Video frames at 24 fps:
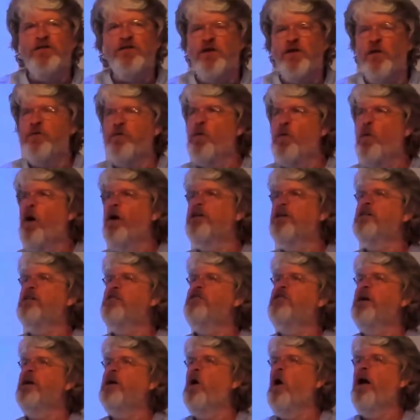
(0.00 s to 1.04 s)
So if you wanted to
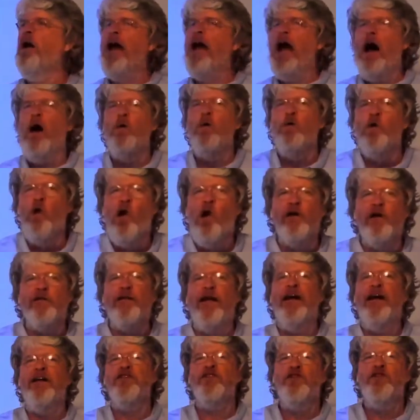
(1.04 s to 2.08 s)
figure out how long
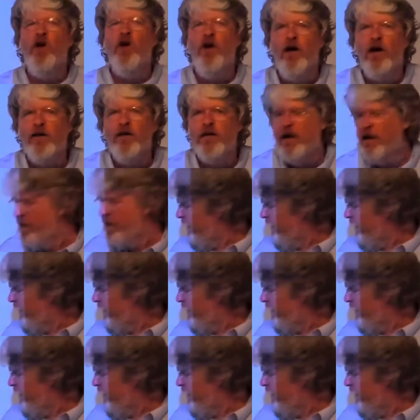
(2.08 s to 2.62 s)
that took,